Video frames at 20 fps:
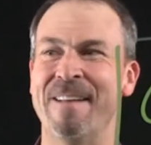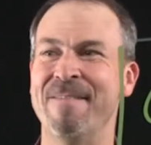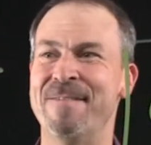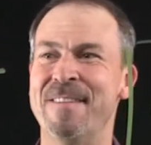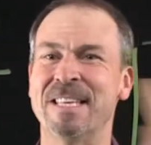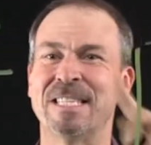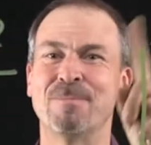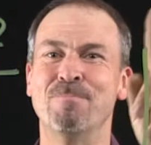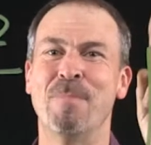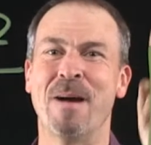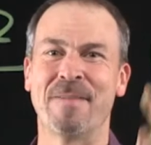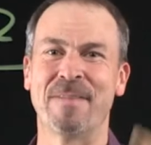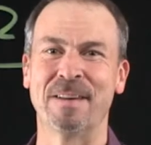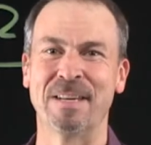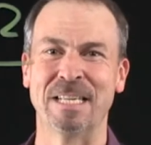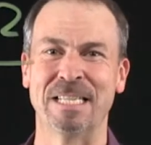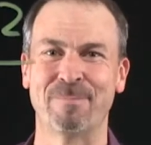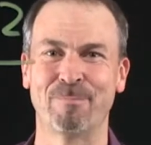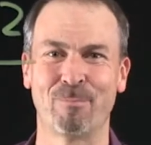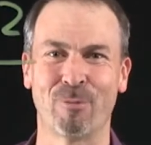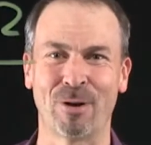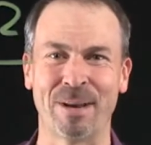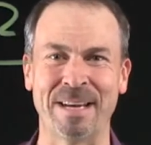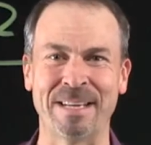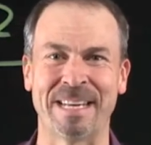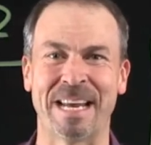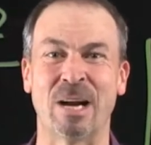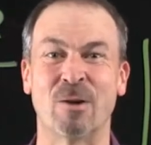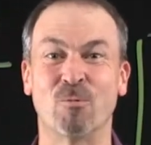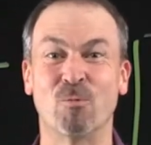This method is
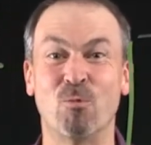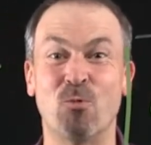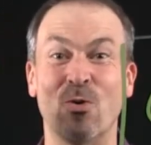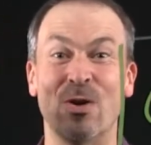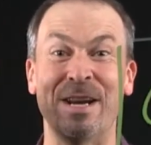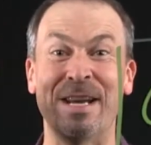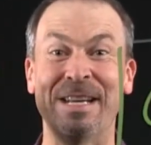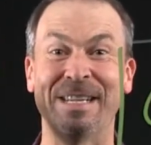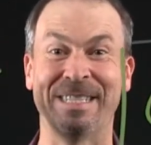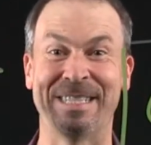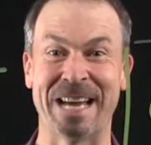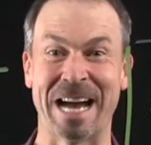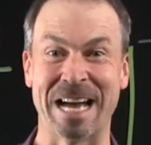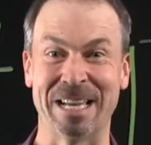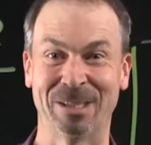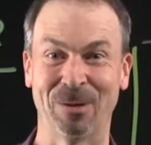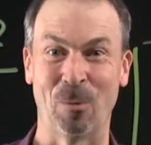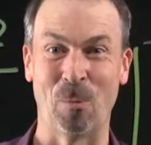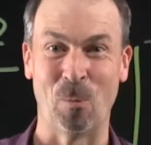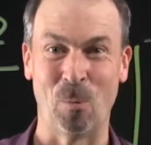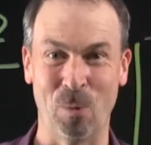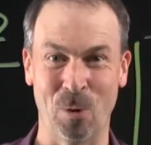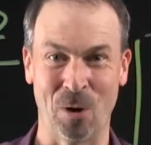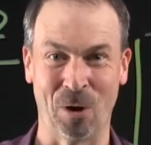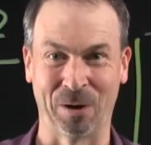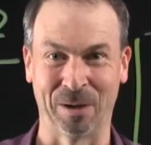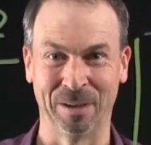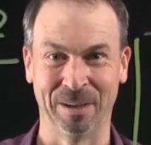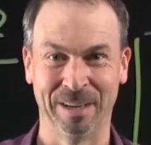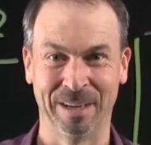brilliant. It really does
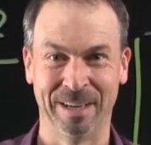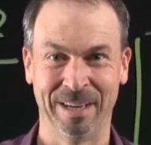work.